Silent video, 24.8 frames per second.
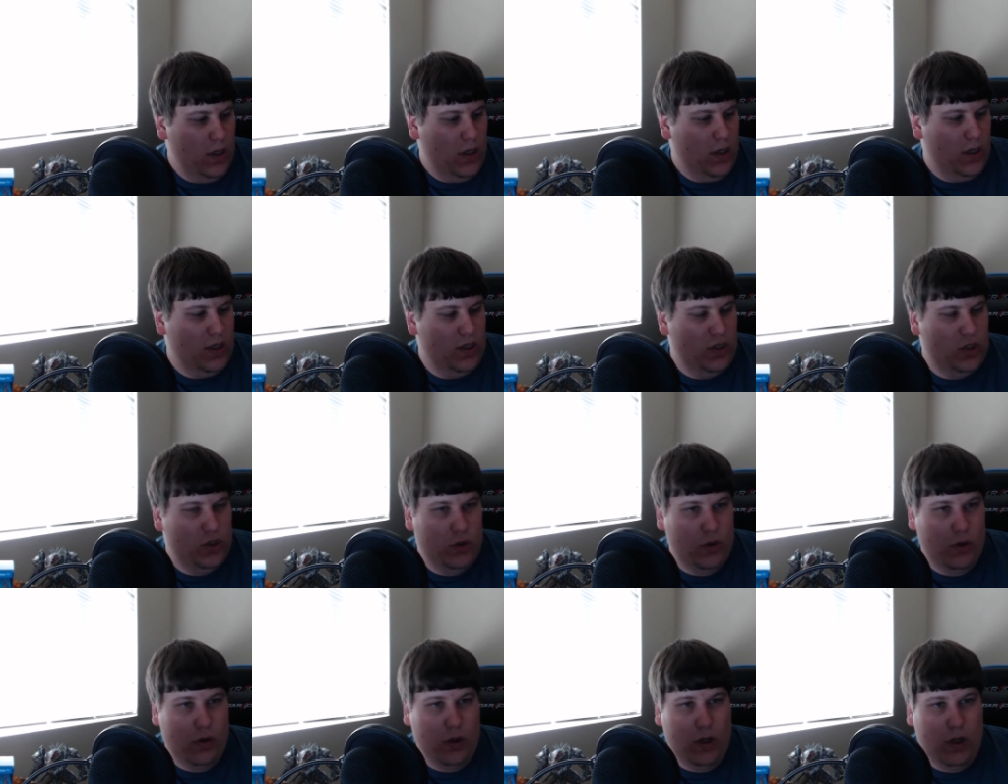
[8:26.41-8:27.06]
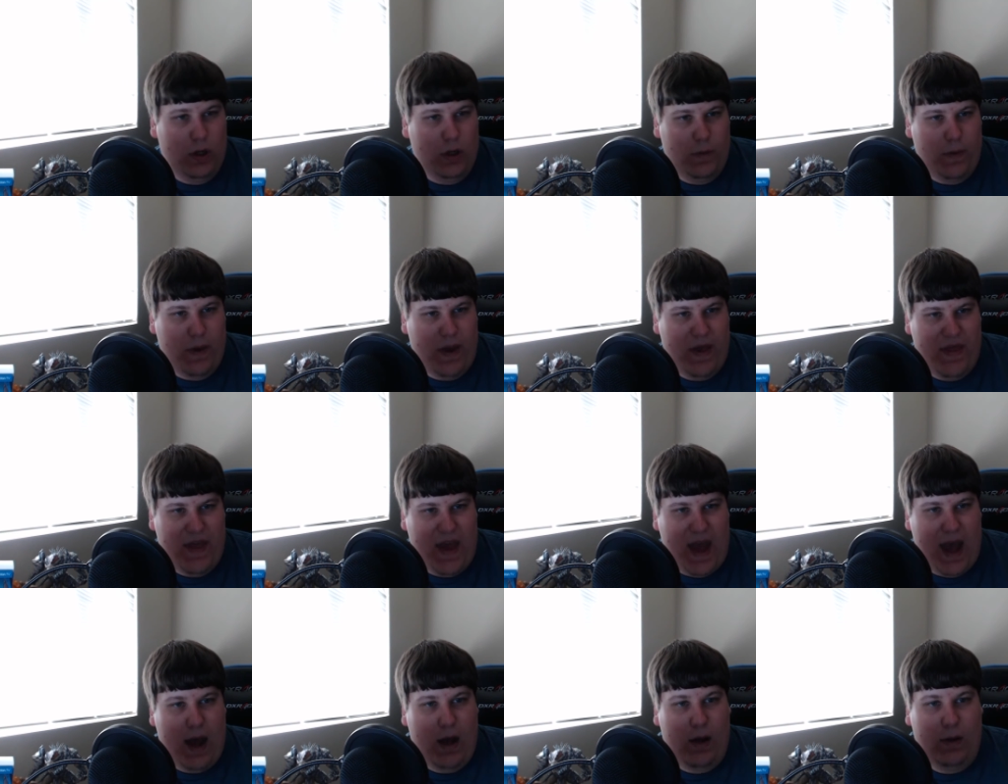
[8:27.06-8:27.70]
controller
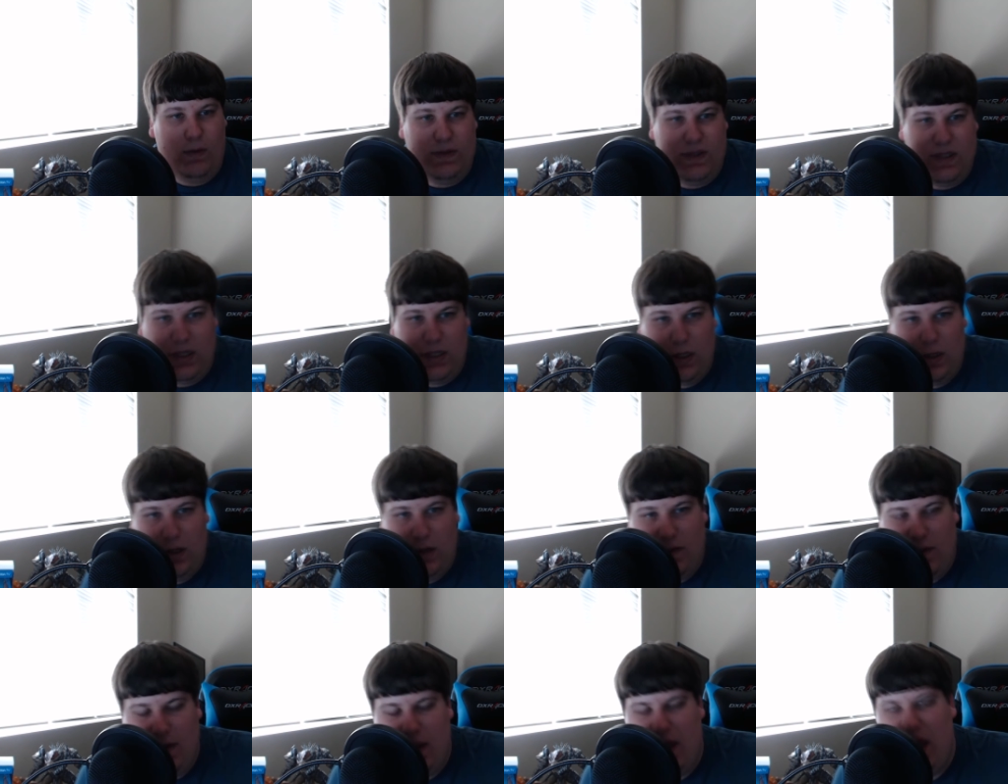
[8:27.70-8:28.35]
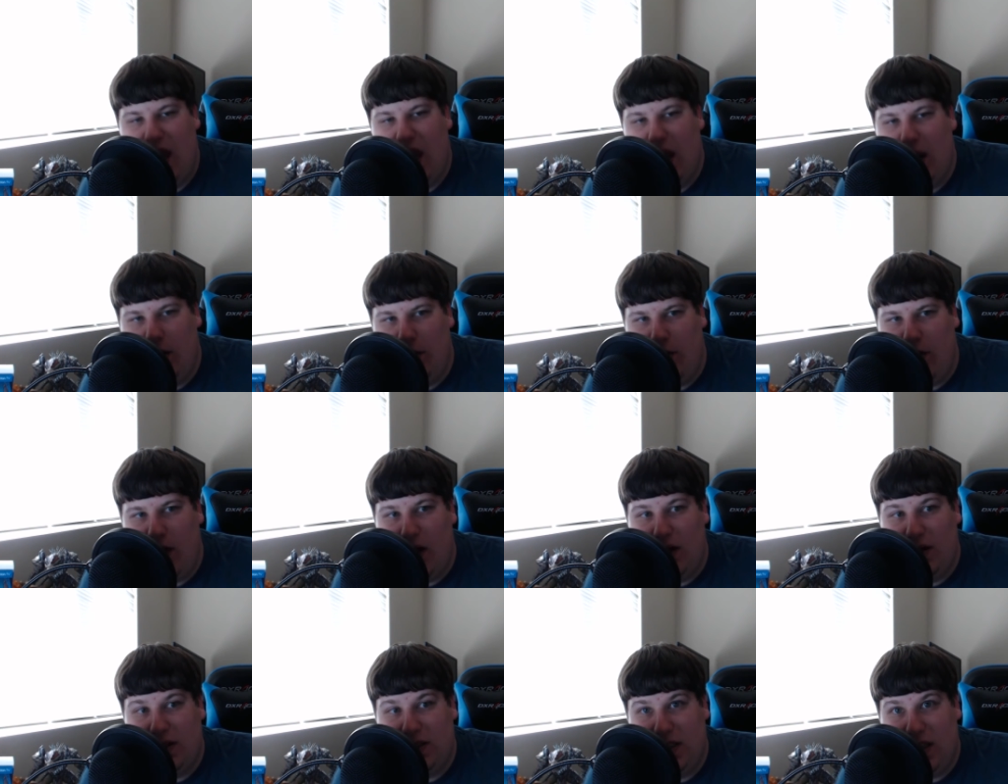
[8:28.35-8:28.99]
without the
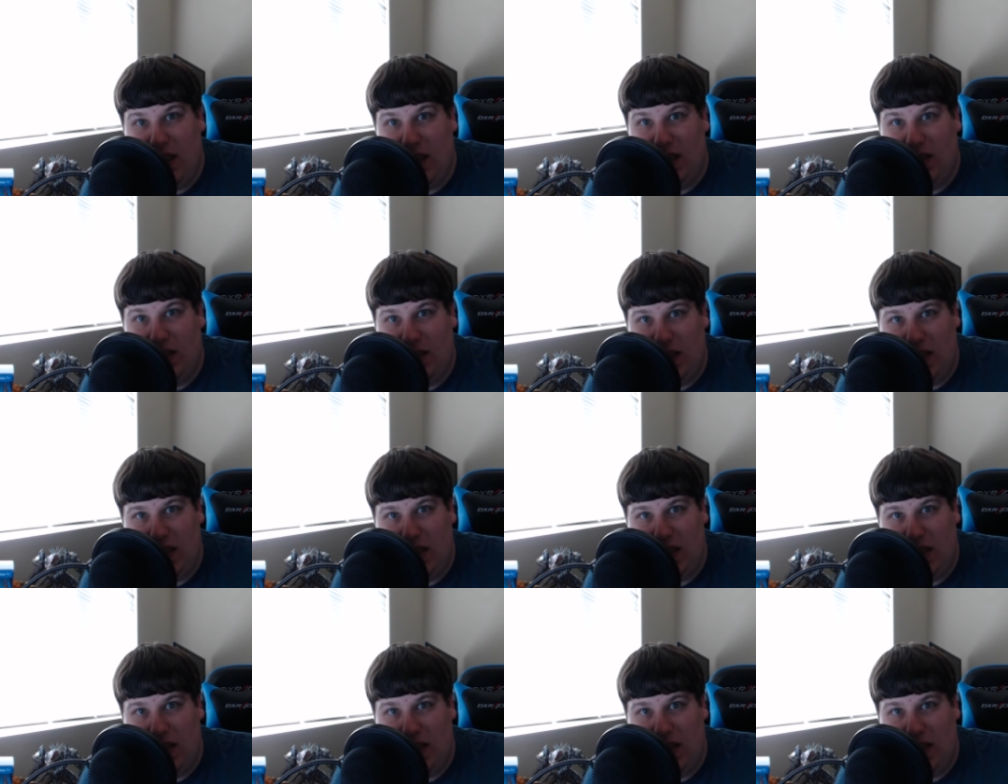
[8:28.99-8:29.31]
analog sticks.